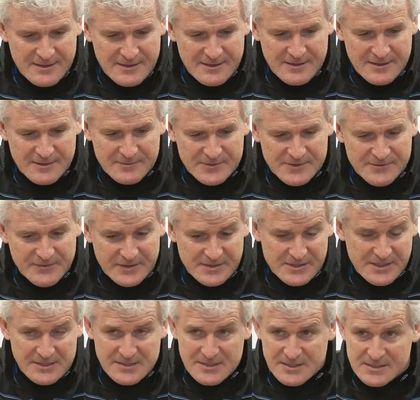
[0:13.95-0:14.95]
It was
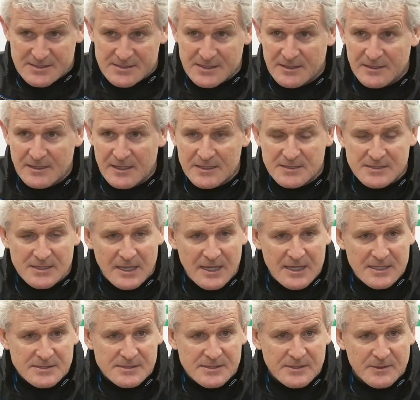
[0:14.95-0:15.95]
fantastic to see the likes
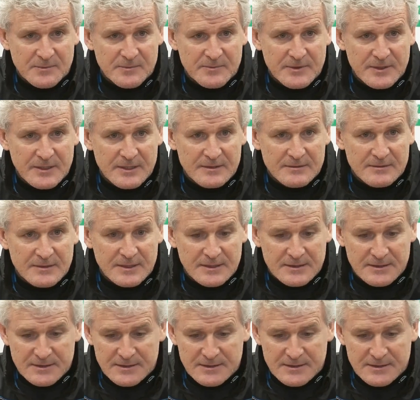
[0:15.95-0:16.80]
of Leicester up there.